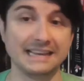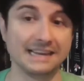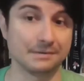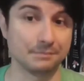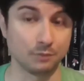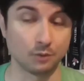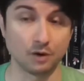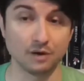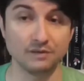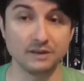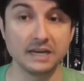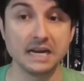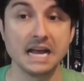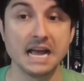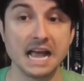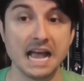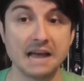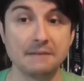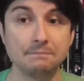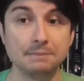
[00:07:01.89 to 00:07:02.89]
and they had more of it,
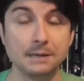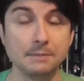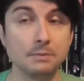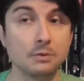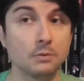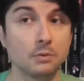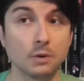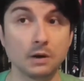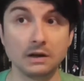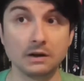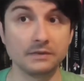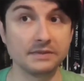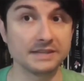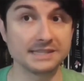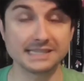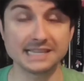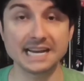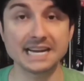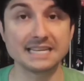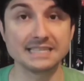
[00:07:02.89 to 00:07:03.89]
and people on the
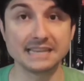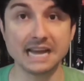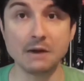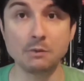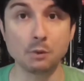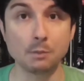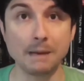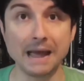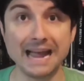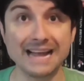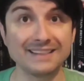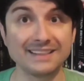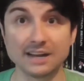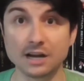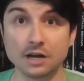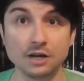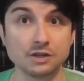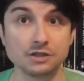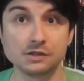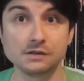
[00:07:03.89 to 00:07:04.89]
second day were paying like
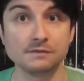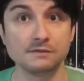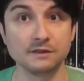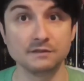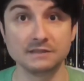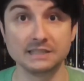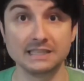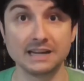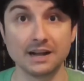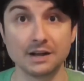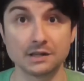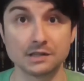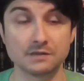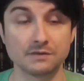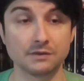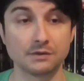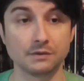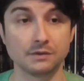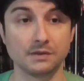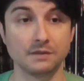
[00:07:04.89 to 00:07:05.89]
$150
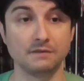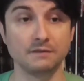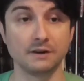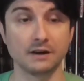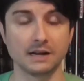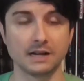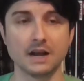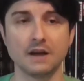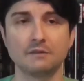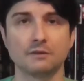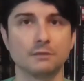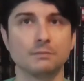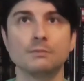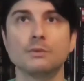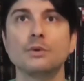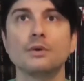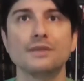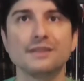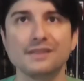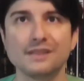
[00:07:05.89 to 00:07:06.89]
for the variant cover,
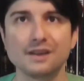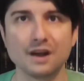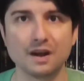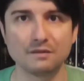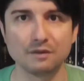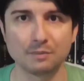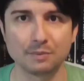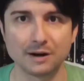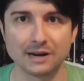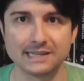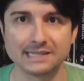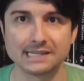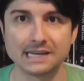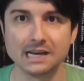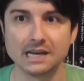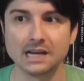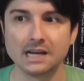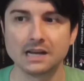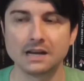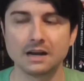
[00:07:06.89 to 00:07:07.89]
more than the cover price
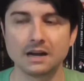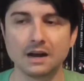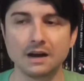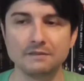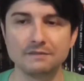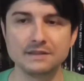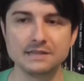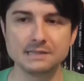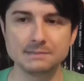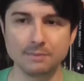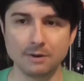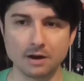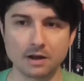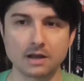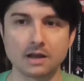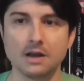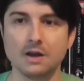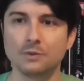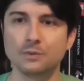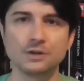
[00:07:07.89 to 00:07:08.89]
of this
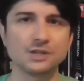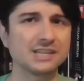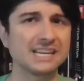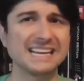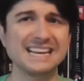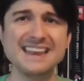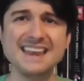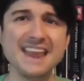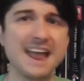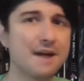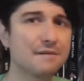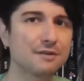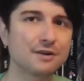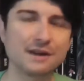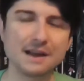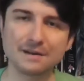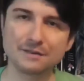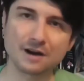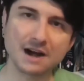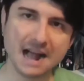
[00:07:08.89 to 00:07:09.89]
book, which like
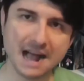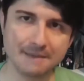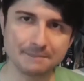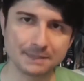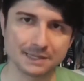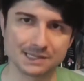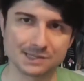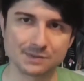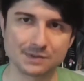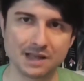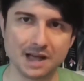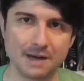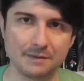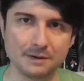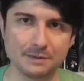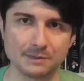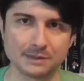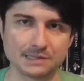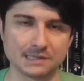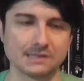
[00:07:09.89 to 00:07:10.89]
never happens with
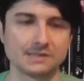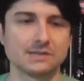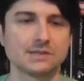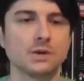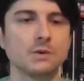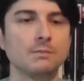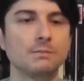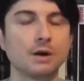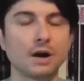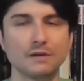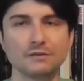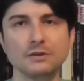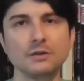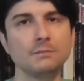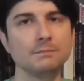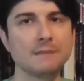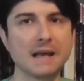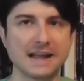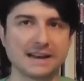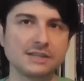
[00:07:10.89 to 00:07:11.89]
omnibuses. So
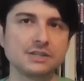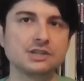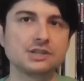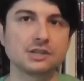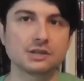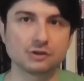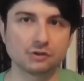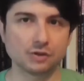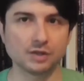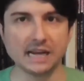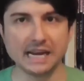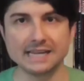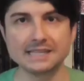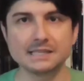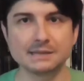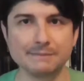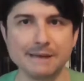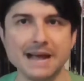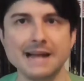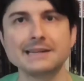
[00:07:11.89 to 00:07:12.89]
Marvel managed to create
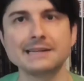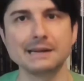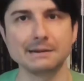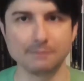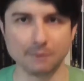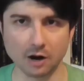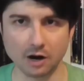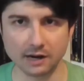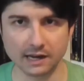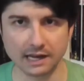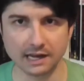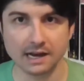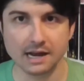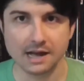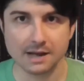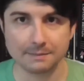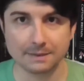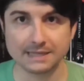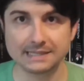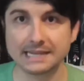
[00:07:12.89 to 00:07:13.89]
demand in a market
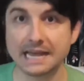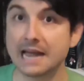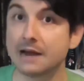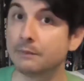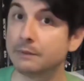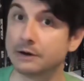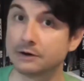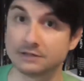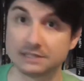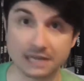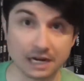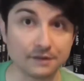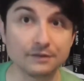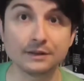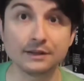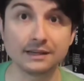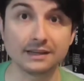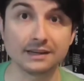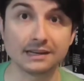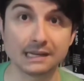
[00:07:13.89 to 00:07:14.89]
by saying we are
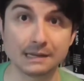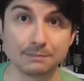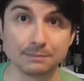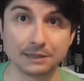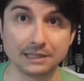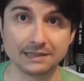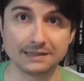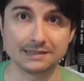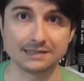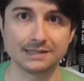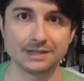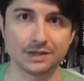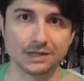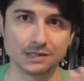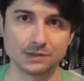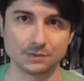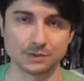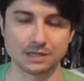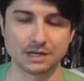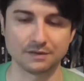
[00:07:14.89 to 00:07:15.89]
definitely going to complete the
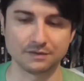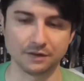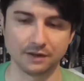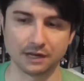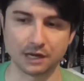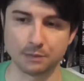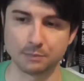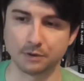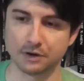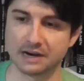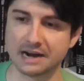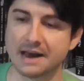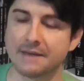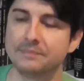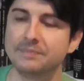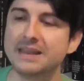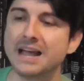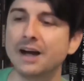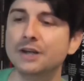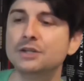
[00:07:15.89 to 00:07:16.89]
series, we're definitely going to put it
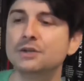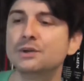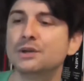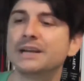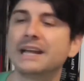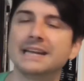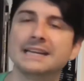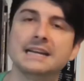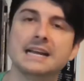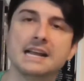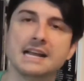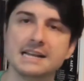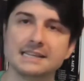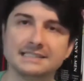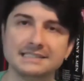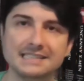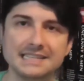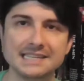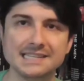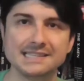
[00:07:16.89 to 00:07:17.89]
out. Now you look at
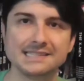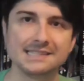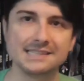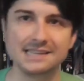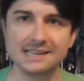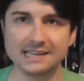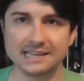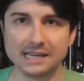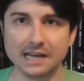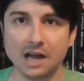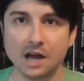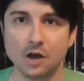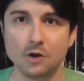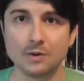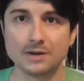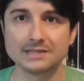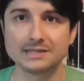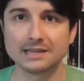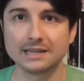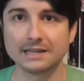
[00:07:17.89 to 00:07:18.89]
DC,
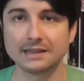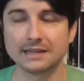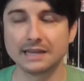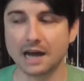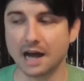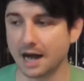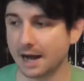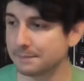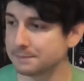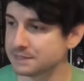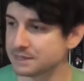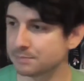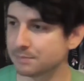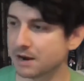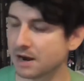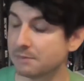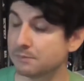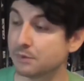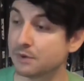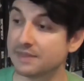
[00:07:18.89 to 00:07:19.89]
who has like the opposite
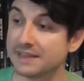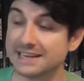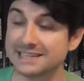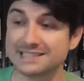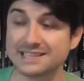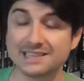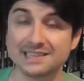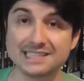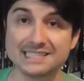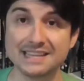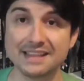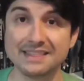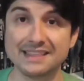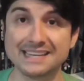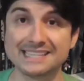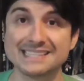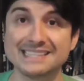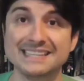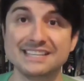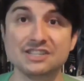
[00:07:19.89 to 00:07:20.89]
problem where they solicit
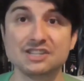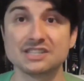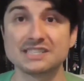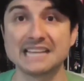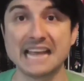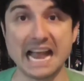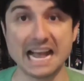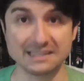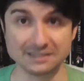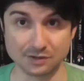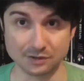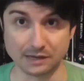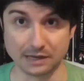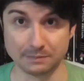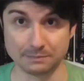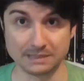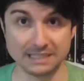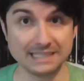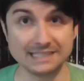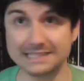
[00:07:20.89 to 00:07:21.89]
things and then just cancel
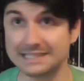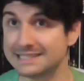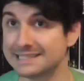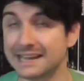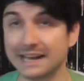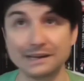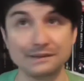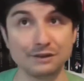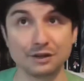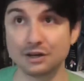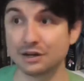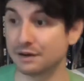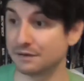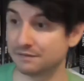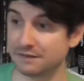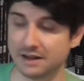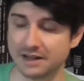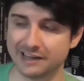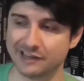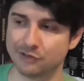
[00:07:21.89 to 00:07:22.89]
them. DC's not even good
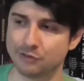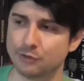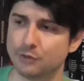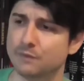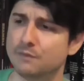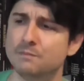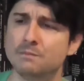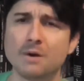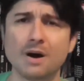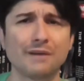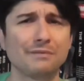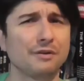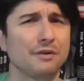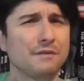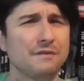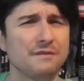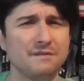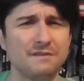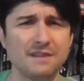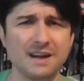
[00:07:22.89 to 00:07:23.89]
at following through.
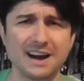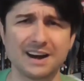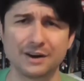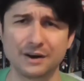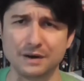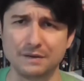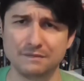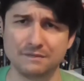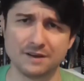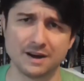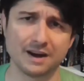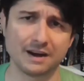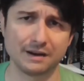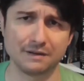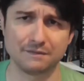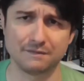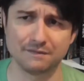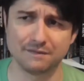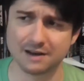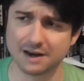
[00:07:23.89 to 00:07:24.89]
Marvel very
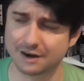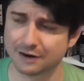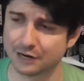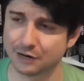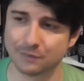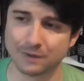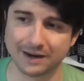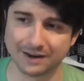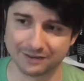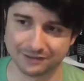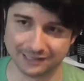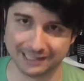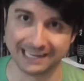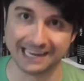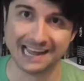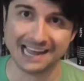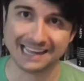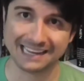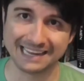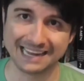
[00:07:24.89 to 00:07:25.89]
rarely
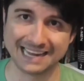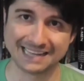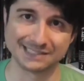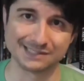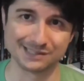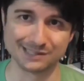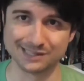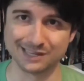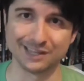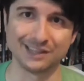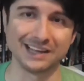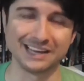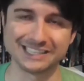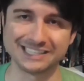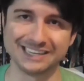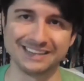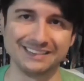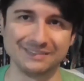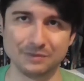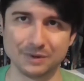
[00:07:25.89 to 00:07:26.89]
cancels a
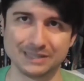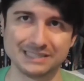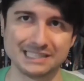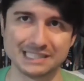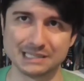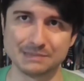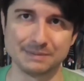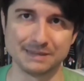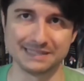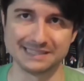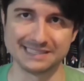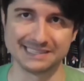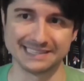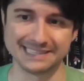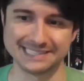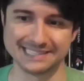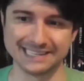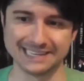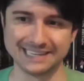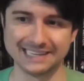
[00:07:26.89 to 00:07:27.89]
collection once it's been
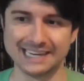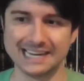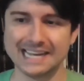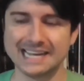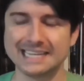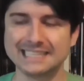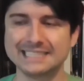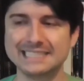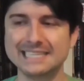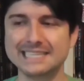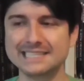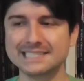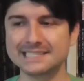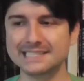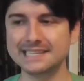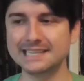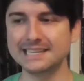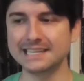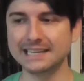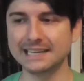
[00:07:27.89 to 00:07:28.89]
solicited.
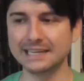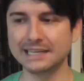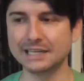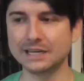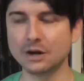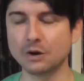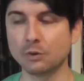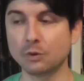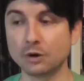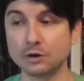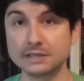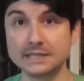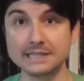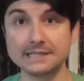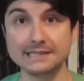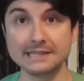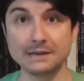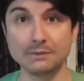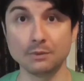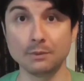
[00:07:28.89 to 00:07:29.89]
DC, or
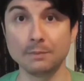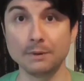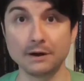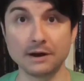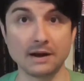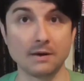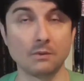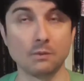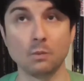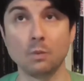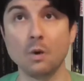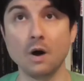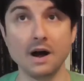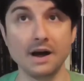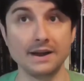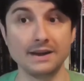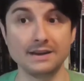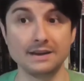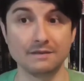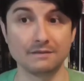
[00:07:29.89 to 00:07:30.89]
DC will put out
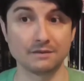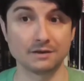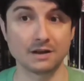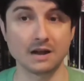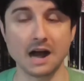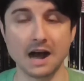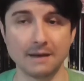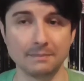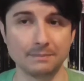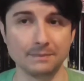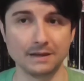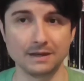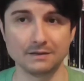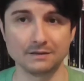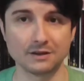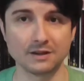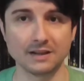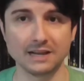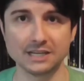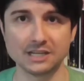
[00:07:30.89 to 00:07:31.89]
1 copy
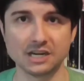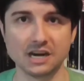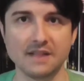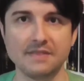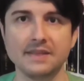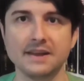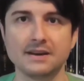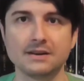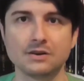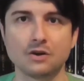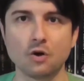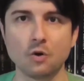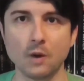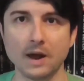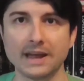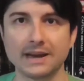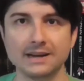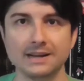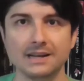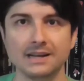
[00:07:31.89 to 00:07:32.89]
of a collection and then
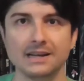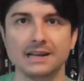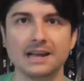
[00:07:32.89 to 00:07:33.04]
quit.